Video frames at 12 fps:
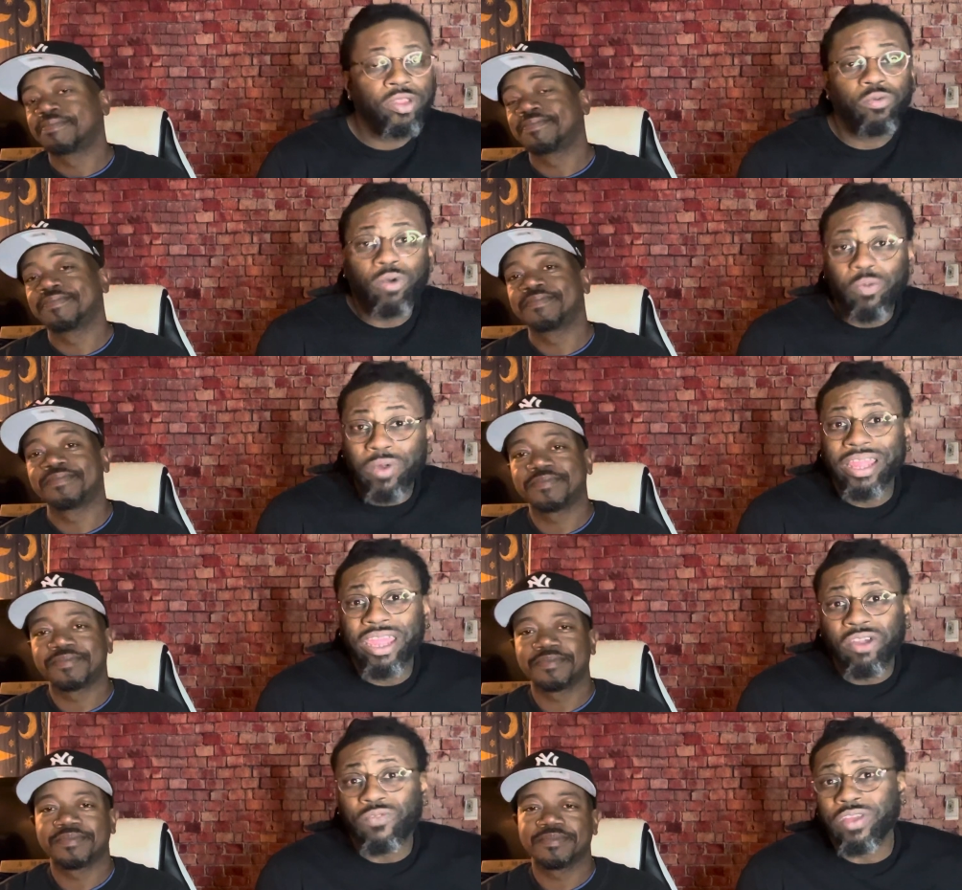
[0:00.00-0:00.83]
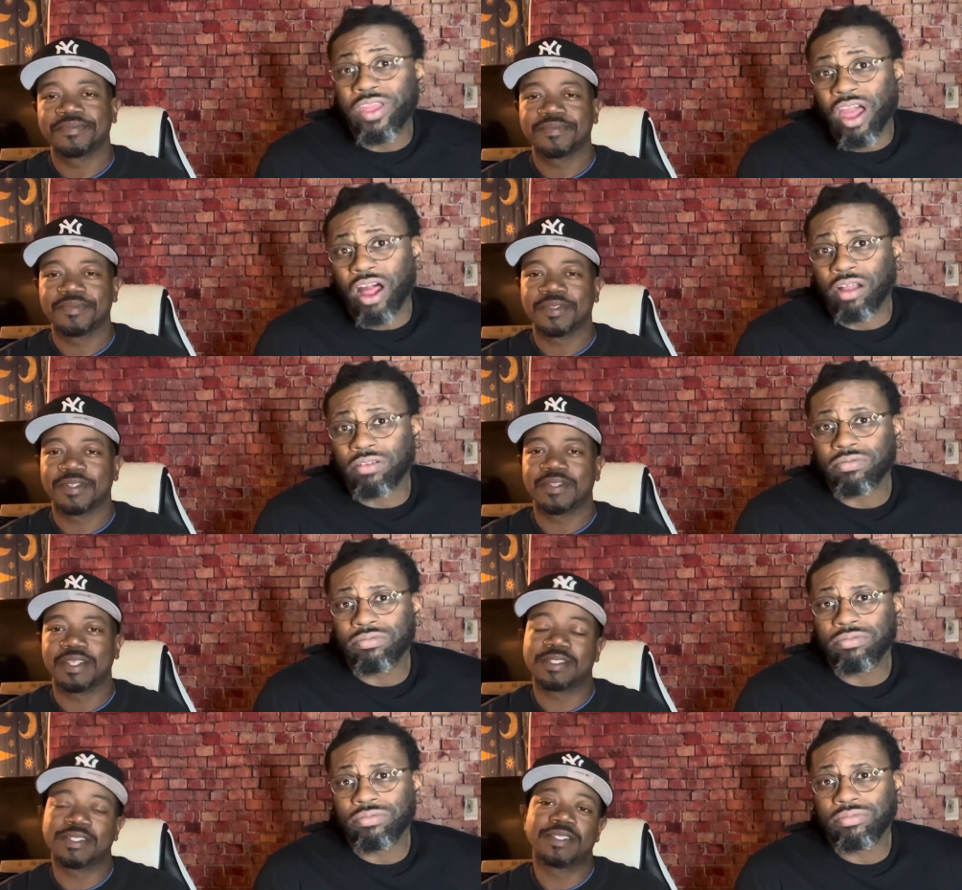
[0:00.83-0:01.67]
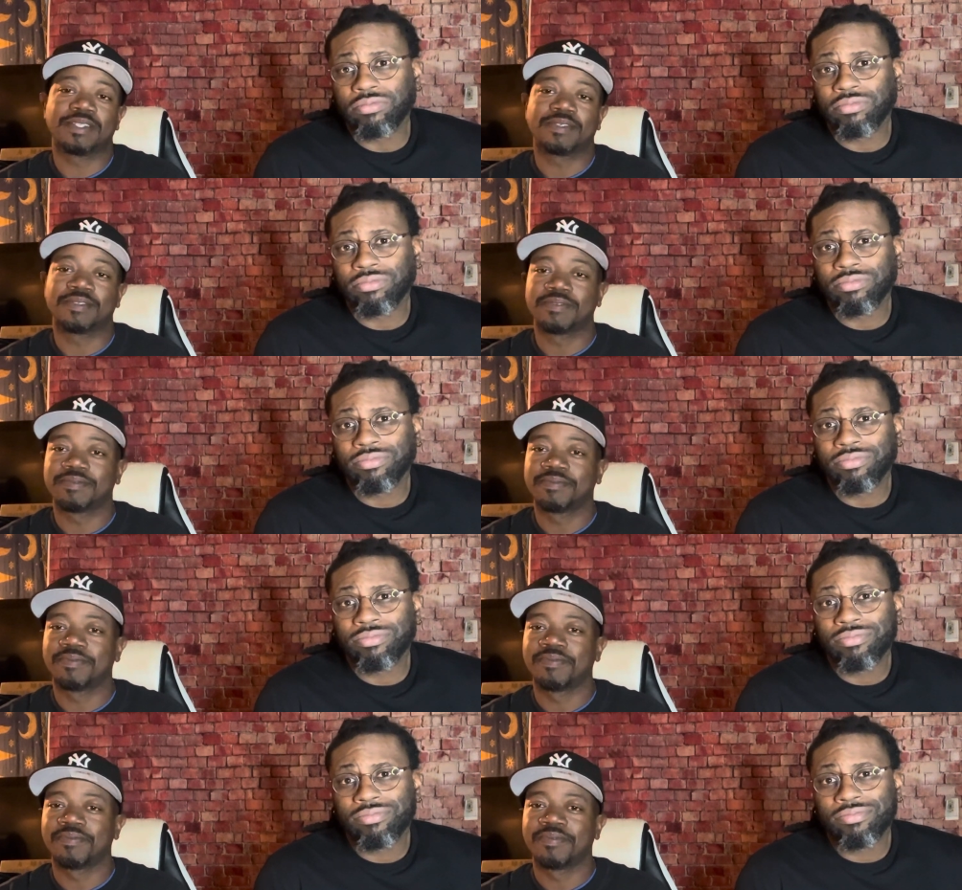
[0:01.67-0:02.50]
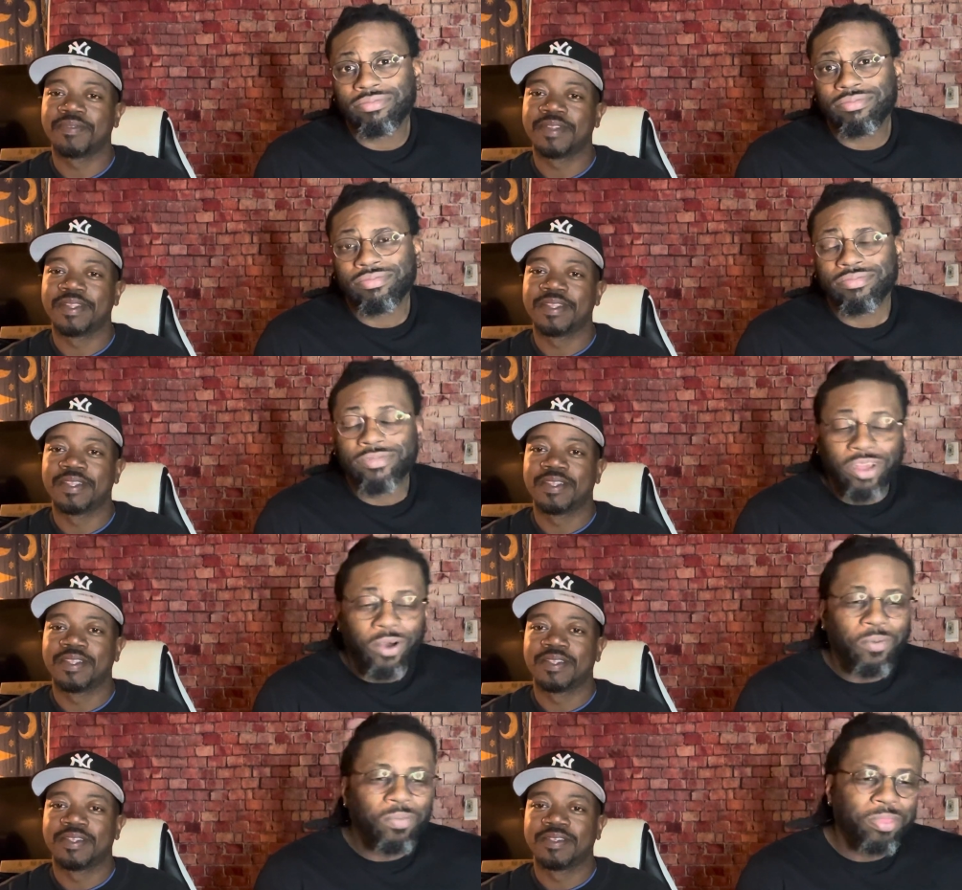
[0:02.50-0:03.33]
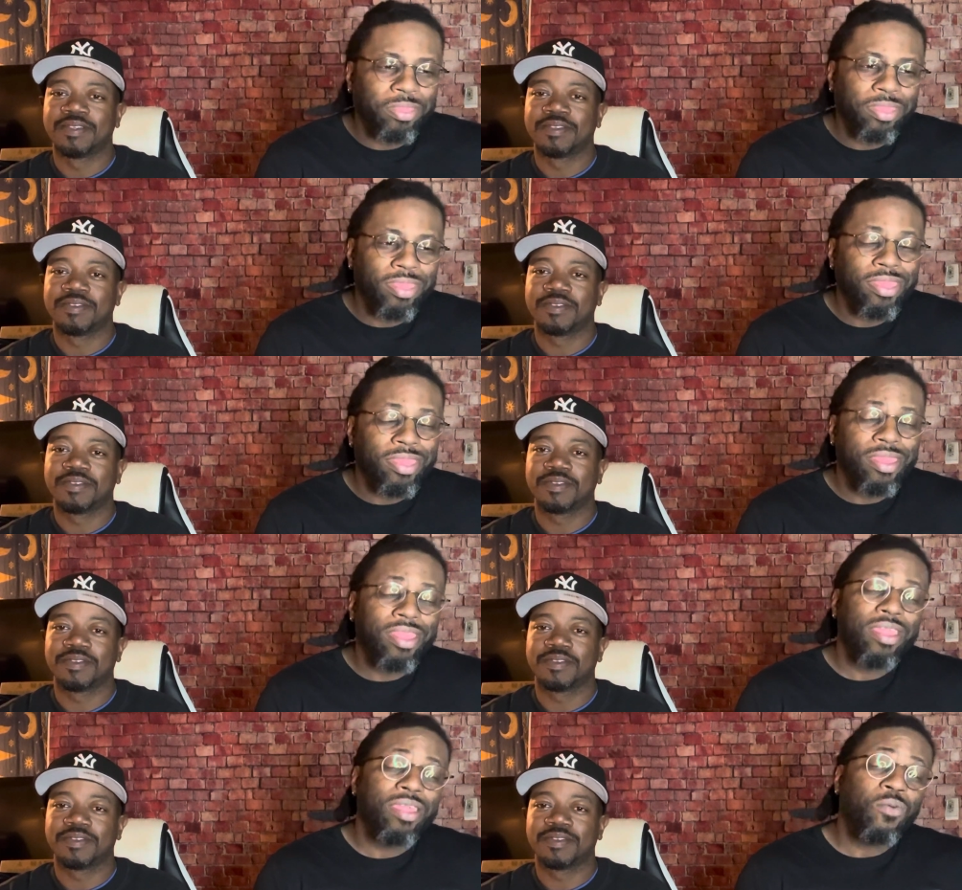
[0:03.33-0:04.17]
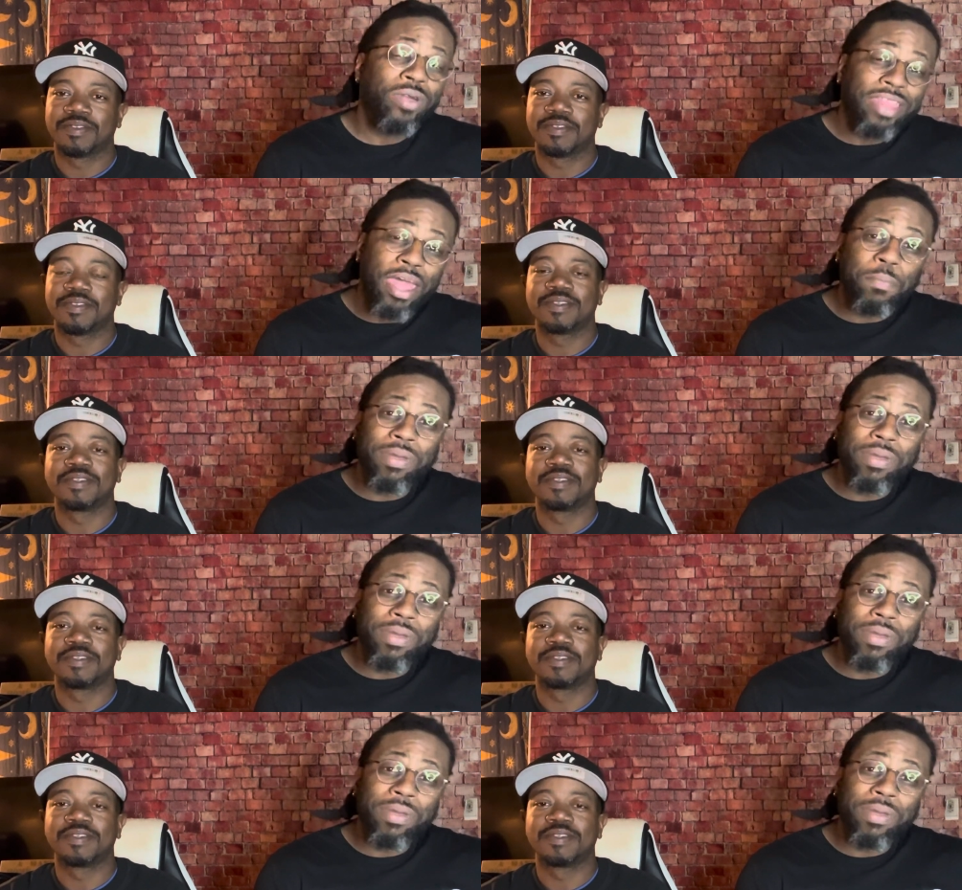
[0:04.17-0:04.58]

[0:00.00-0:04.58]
Speaker 1: we're really here for y'all. That's it. So, with that